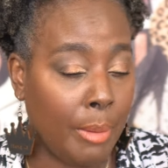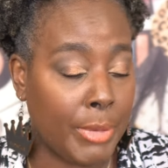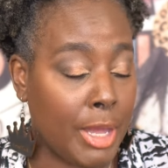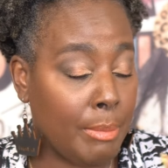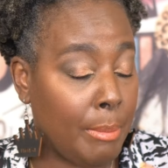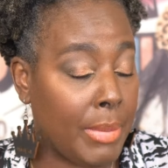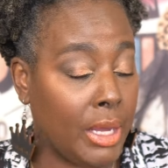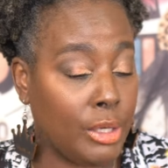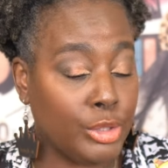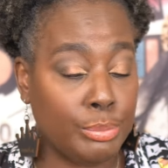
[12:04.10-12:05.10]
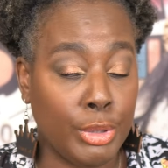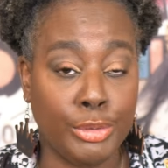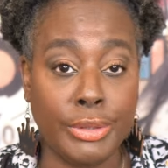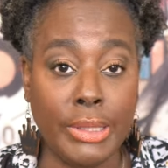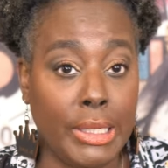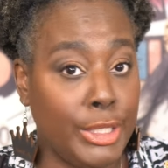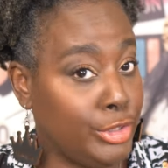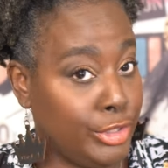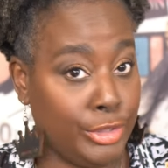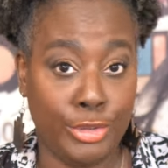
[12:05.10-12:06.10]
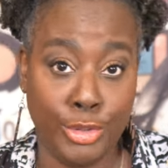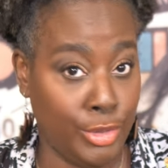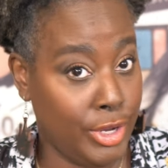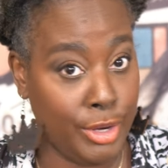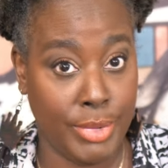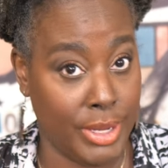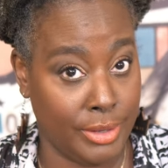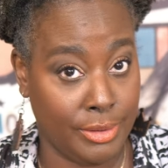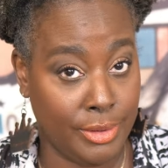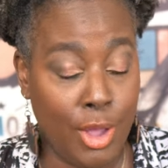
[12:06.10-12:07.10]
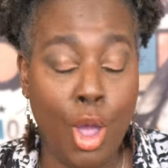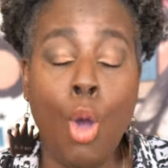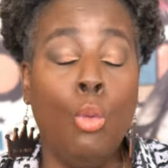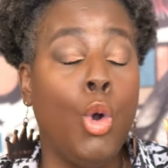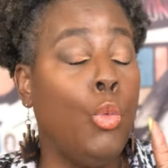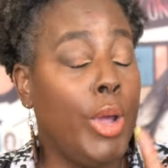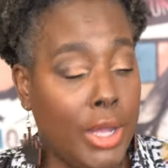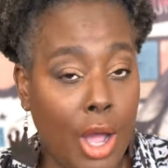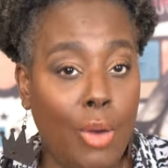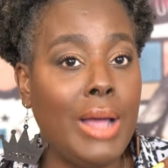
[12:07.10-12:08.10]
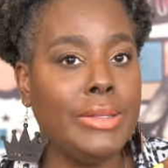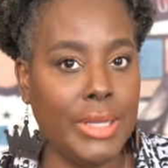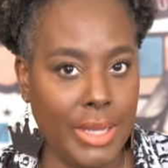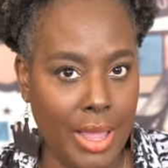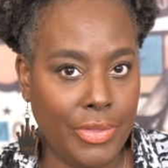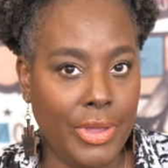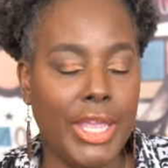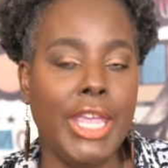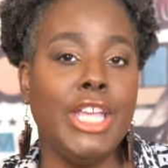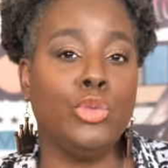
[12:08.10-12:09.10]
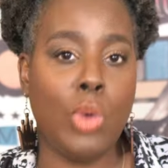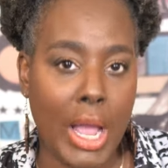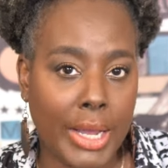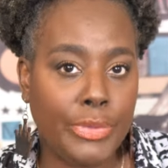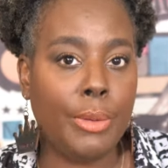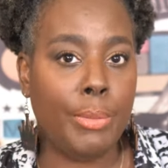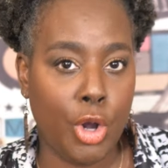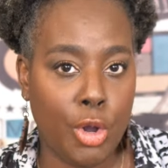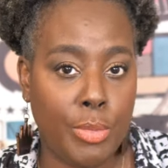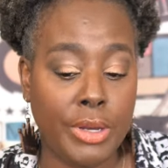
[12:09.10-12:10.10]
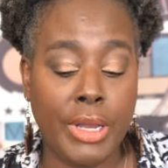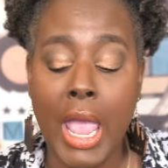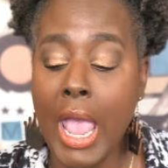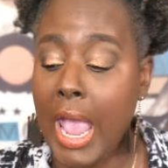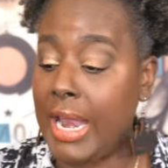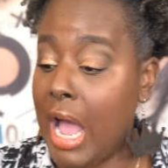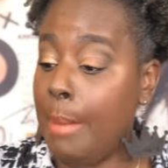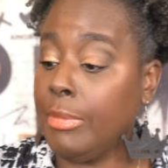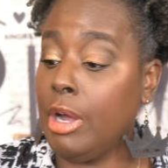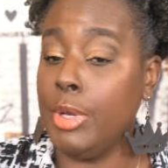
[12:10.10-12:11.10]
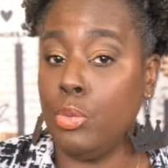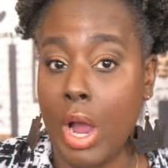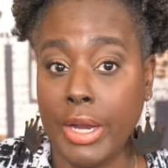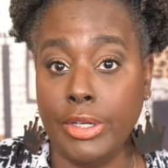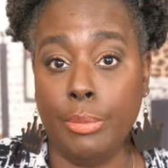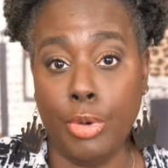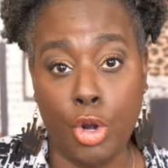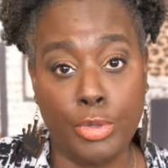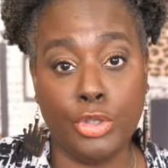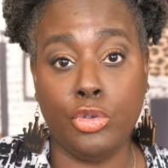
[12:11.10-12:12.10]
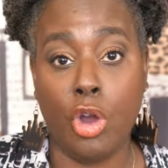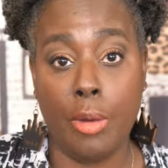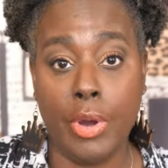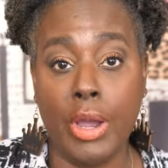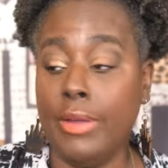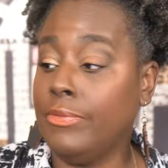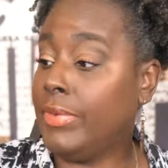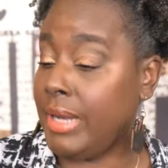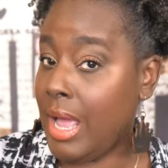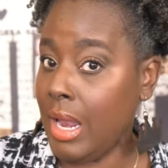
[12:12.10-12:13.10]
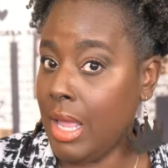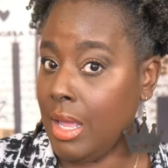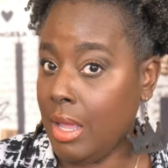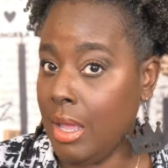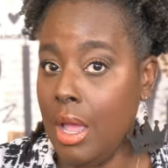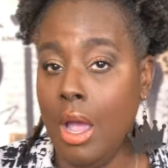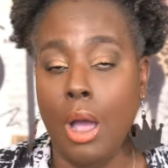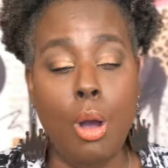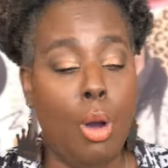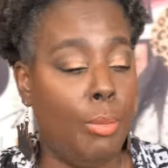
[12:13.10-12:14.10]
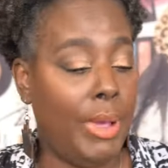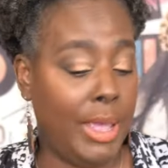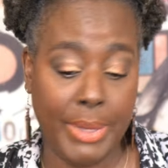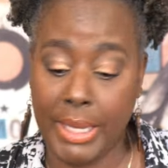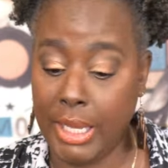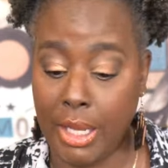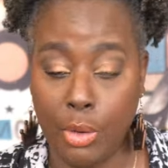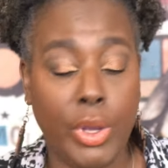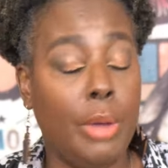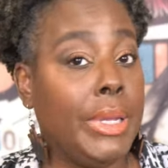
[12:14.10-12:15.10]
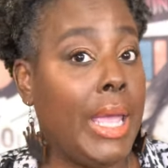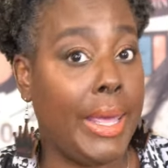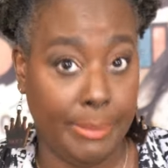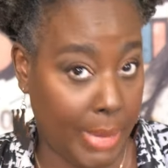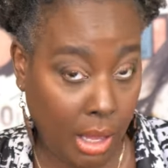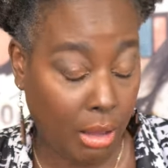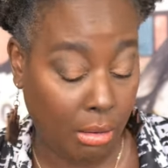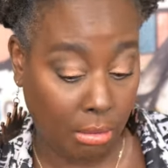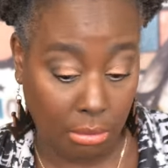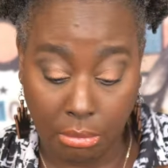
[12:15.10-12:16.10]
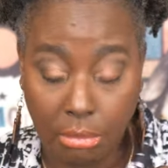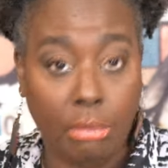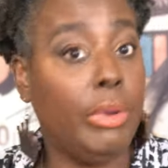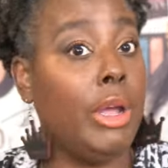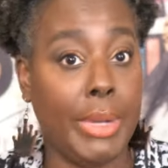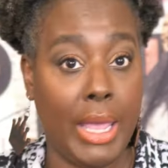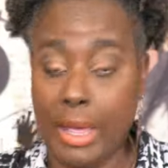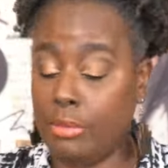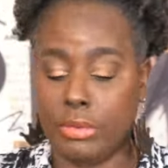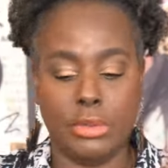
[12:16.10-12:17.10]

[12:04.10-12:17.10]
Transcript: me and my man gonna smell delicious. Do you hear me? When we go out together and he's rocking the bourbon and I'm gonna be rocking the bourbon strawberry vanilla, oh baby, we're gonna be at a bowl. We're gonna be at